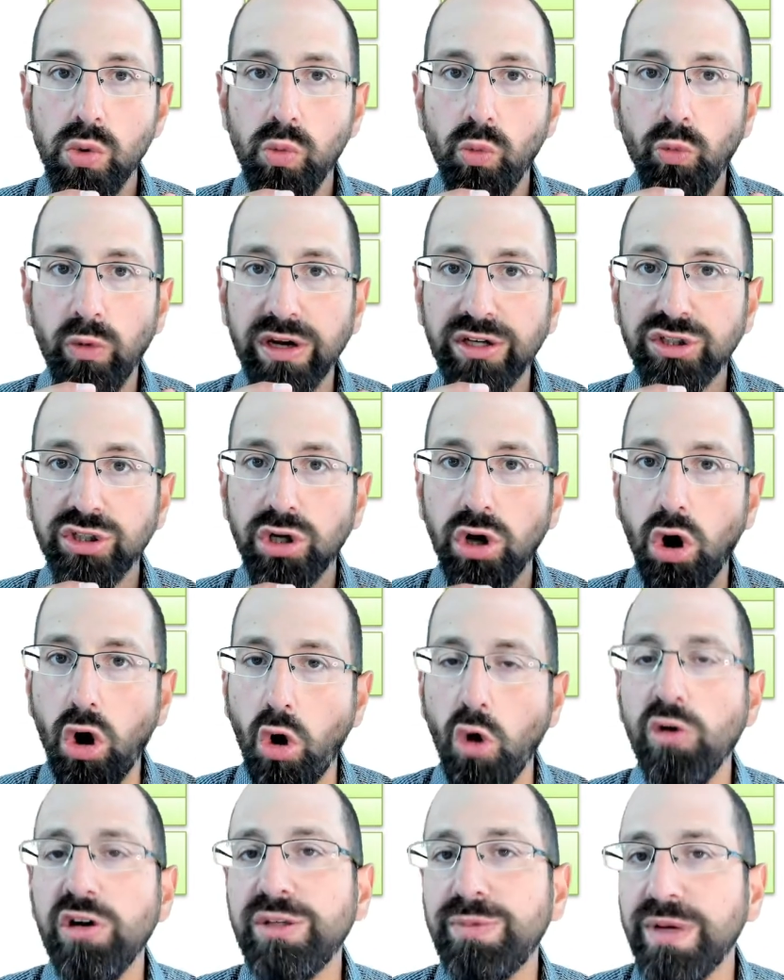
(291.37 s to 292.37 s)
We should
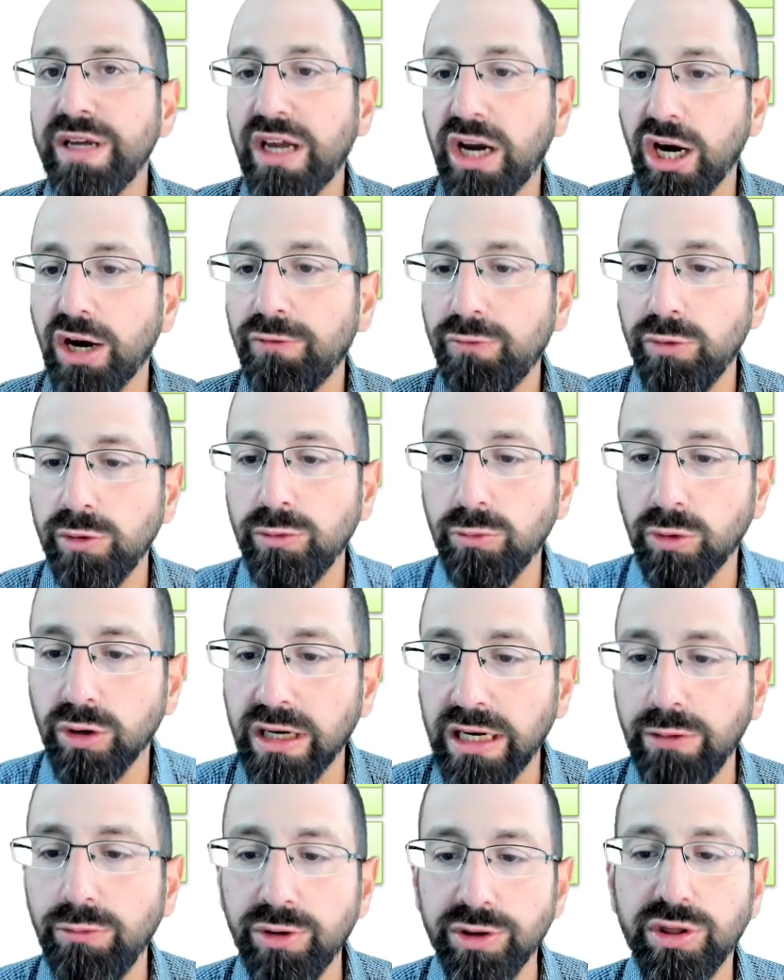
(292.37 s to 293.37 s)
always be careful when
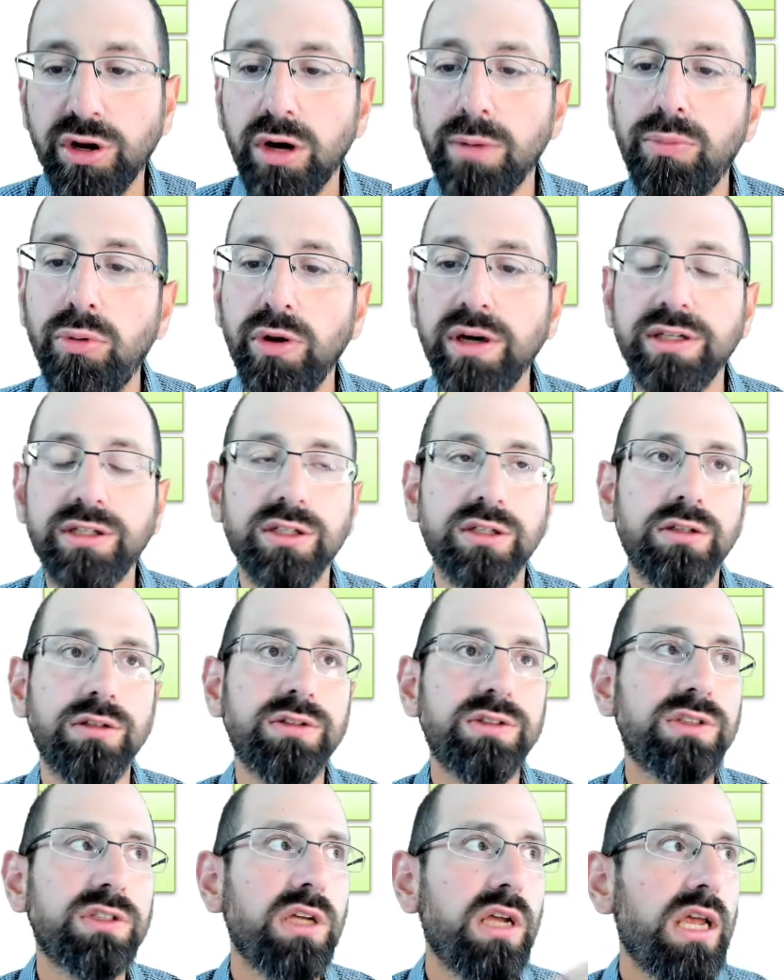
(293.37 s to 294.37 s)
working with our
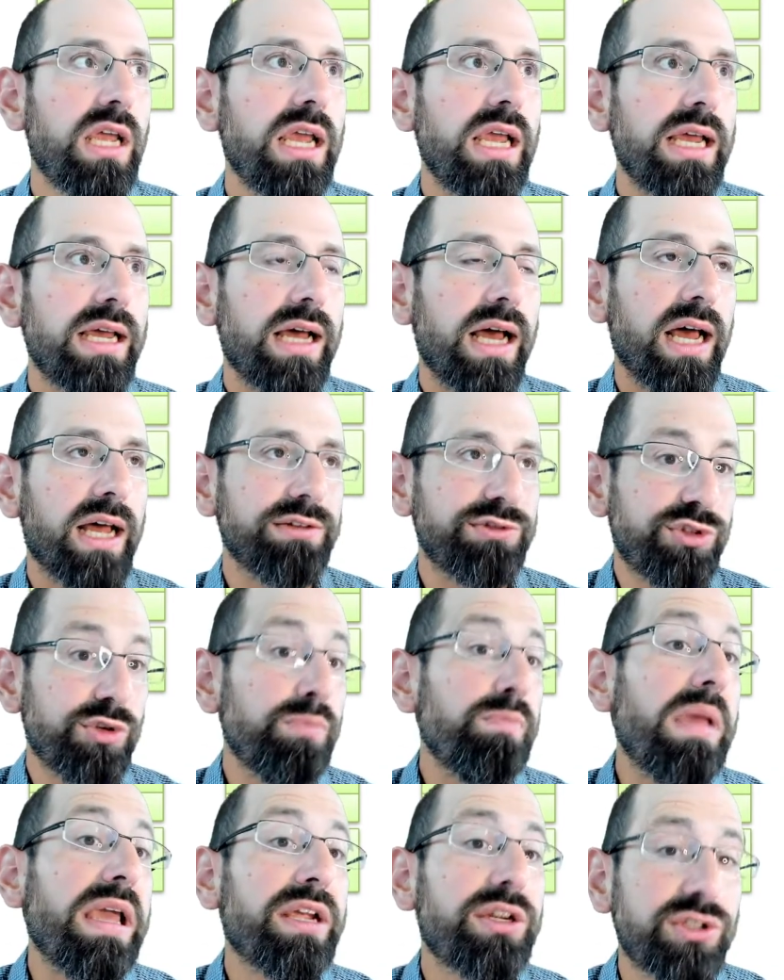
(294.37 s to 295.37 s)
pointers to
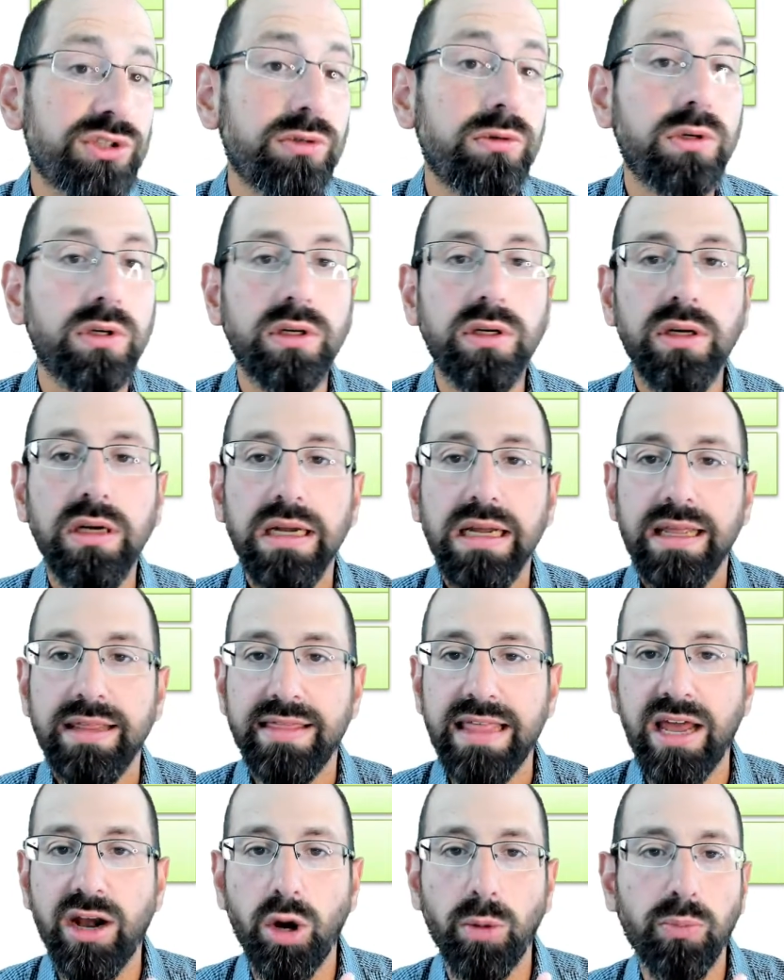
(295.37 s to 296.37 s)
make sure
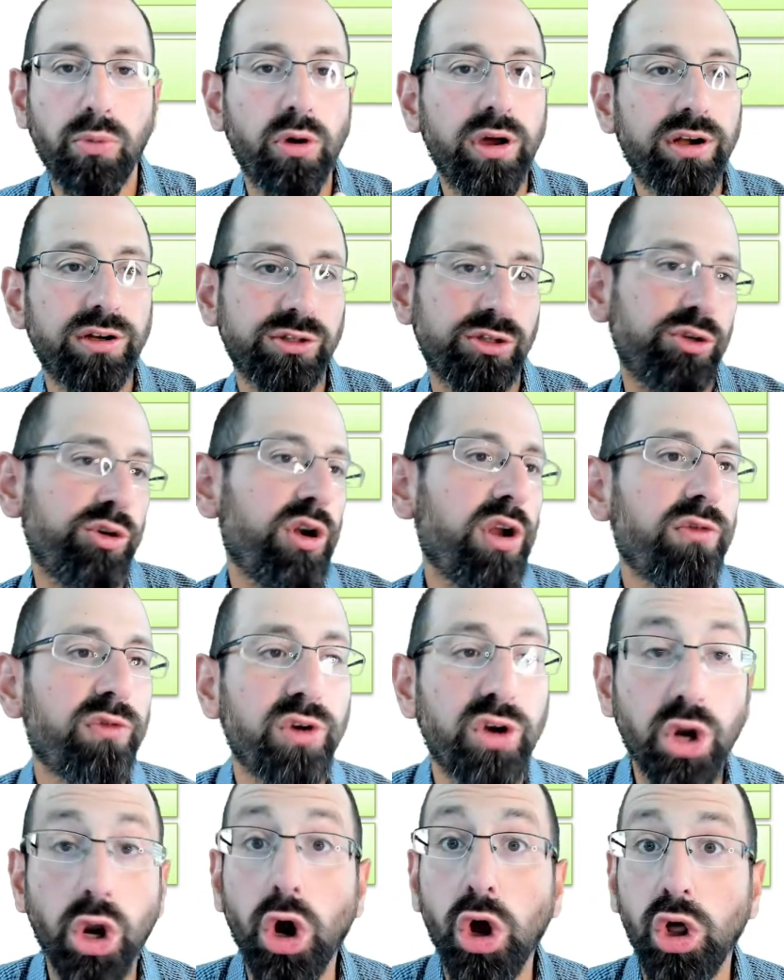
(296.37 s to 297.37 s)
that our pointers are never
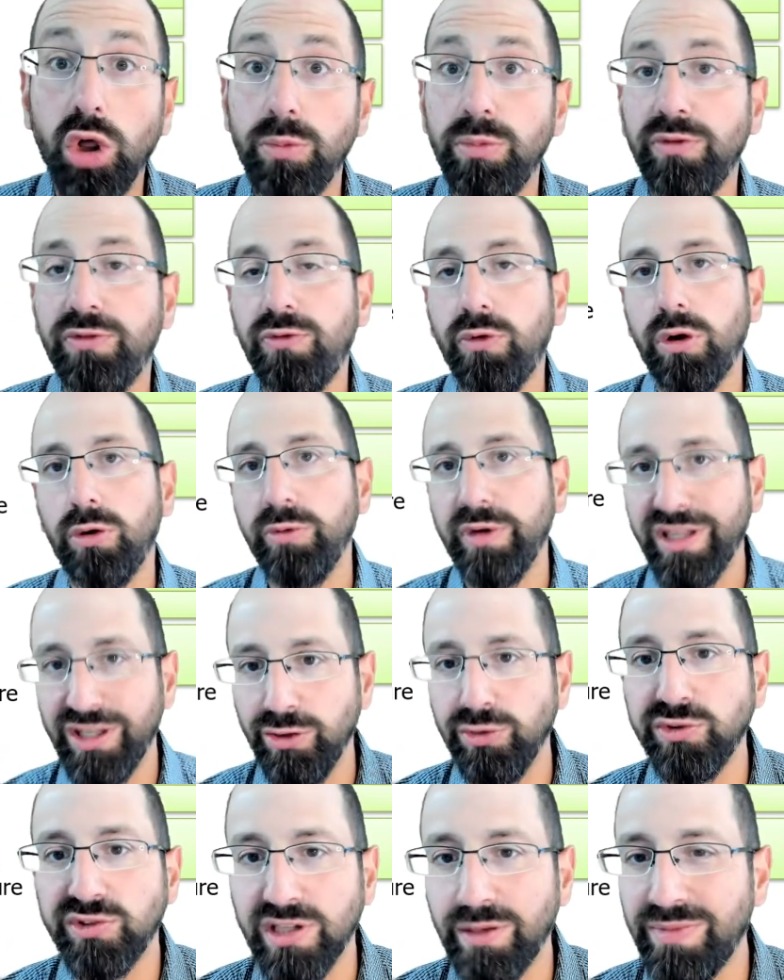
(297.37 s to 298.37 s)
null before we
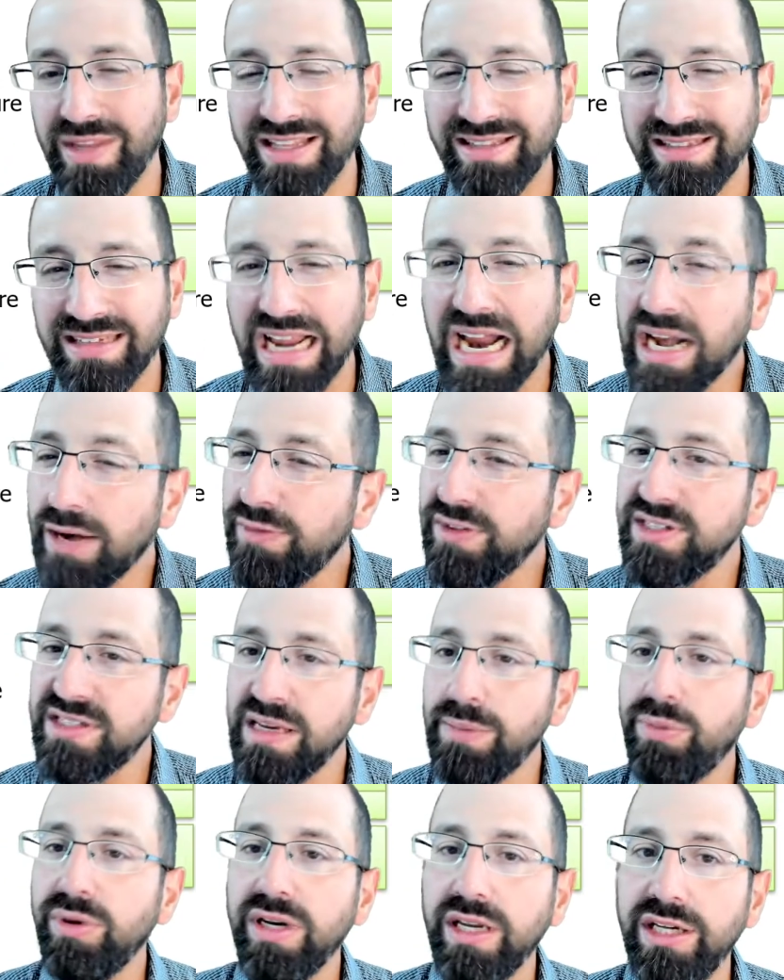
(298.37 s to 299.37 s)
use them. That's kind of a
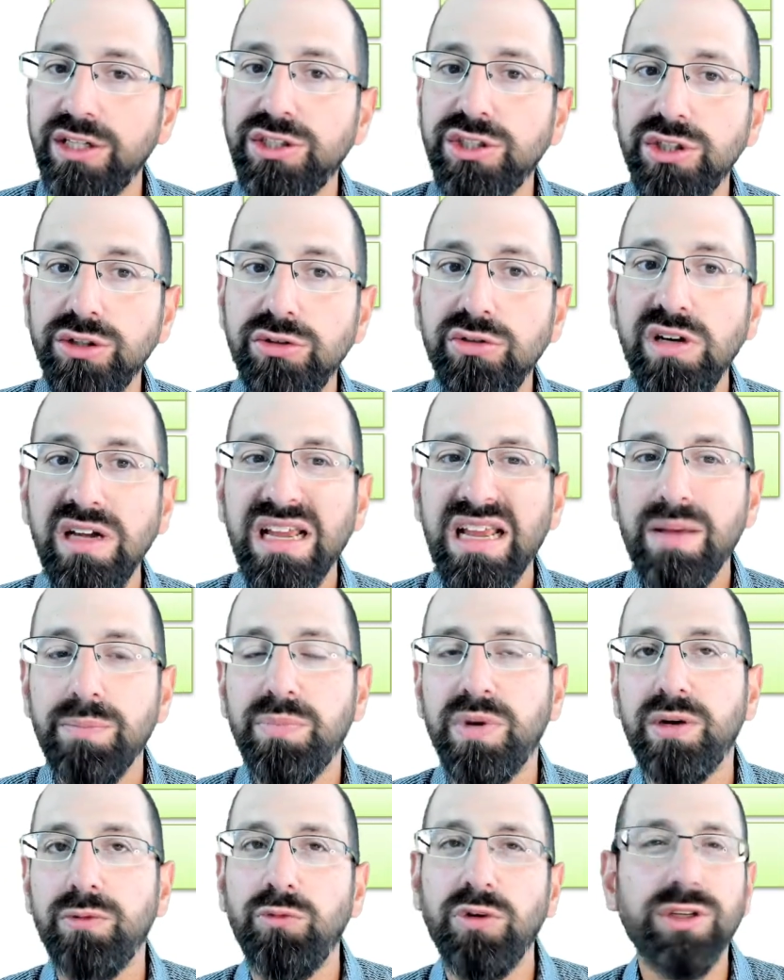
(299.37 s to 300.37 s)
separate issue,
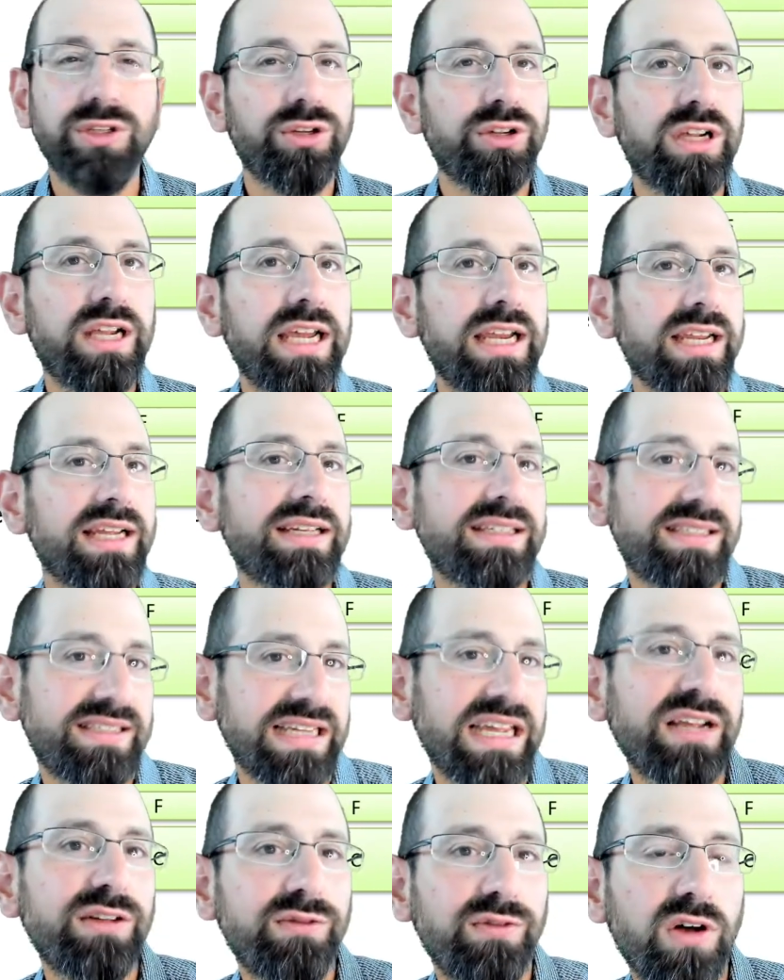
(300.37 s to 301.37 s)
but when you're getting a
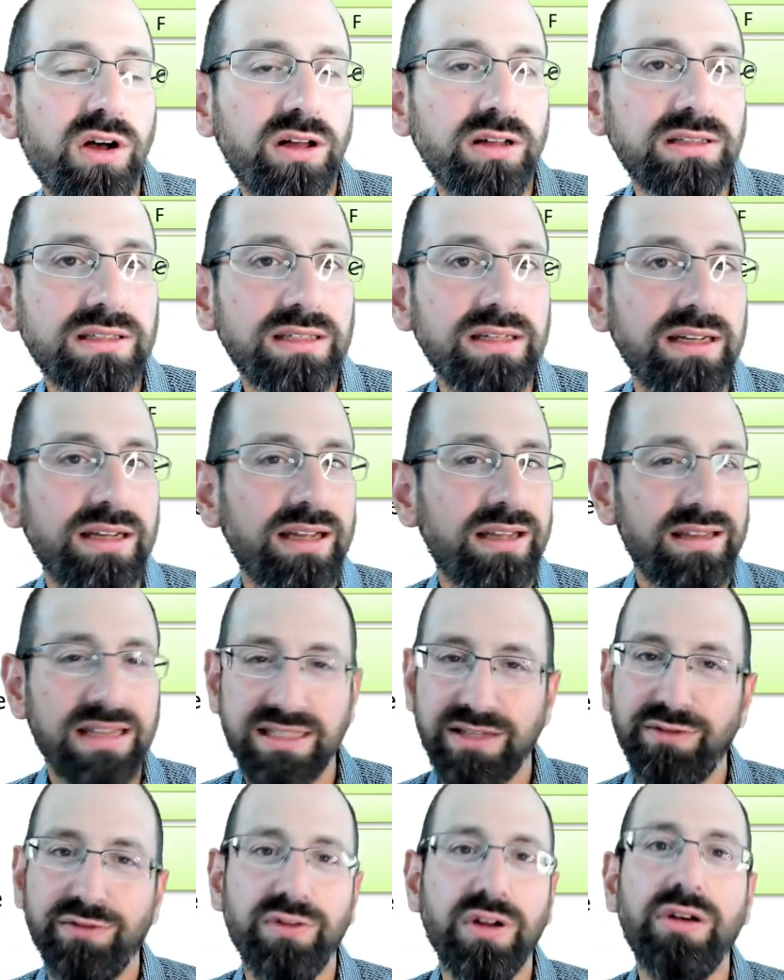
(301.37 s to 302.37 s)
seg fault,
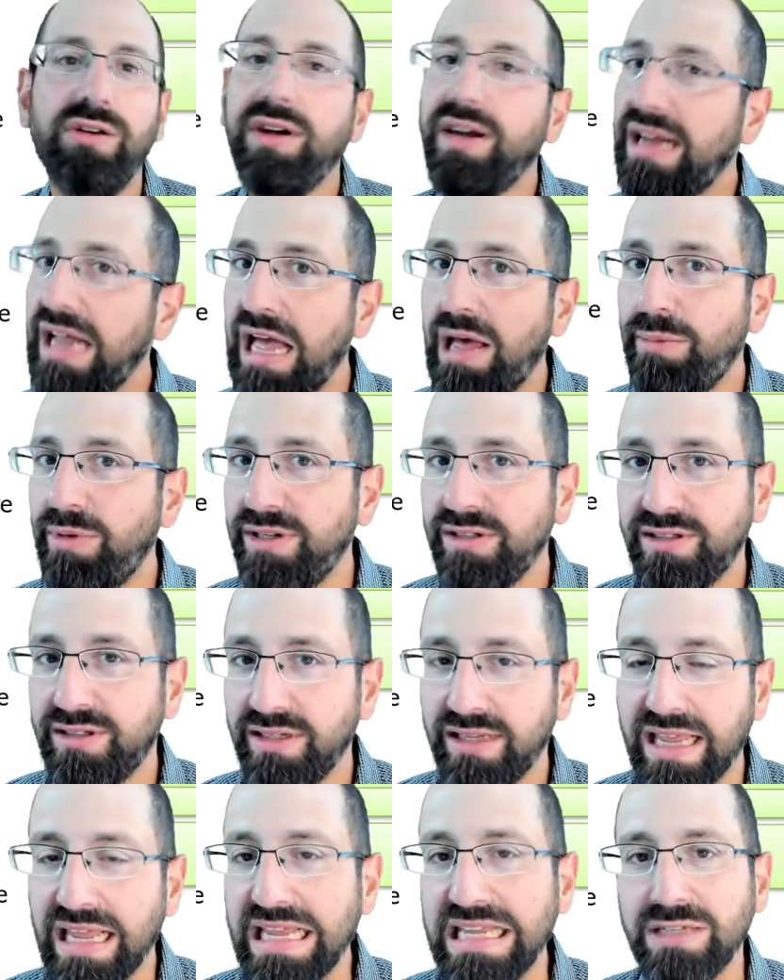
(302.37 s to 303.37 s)
that's a very common
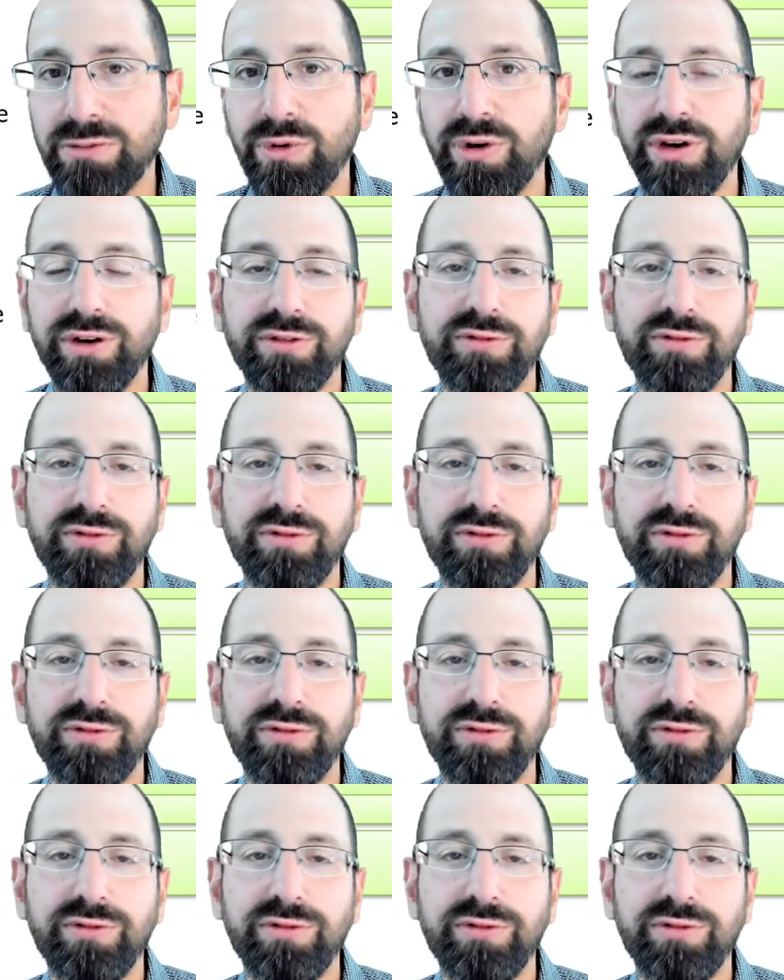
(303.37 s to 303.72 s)
case where you're